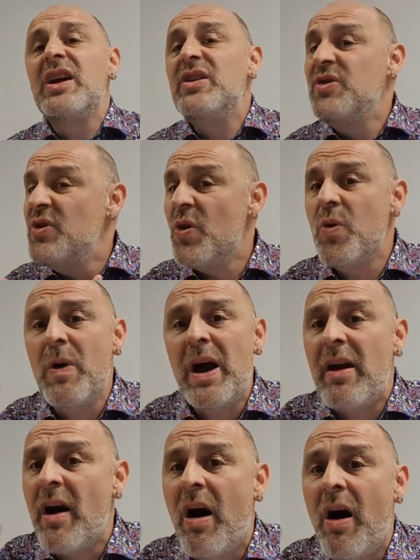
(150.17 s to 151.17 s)

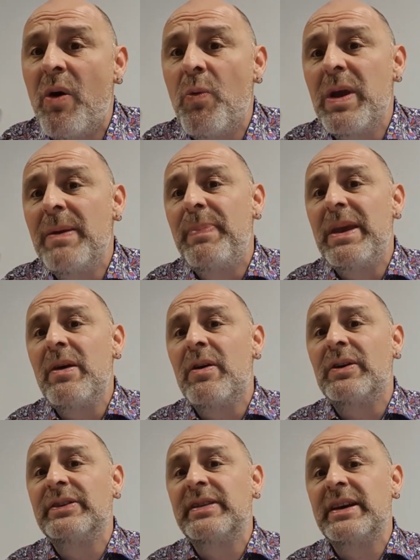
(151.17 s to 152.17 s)
Nowhere are we
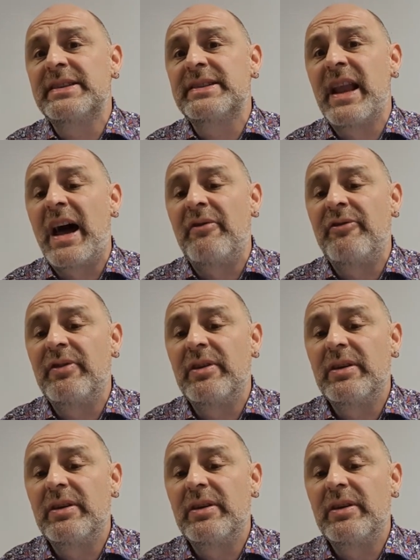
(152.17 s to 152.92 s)
beyond his love.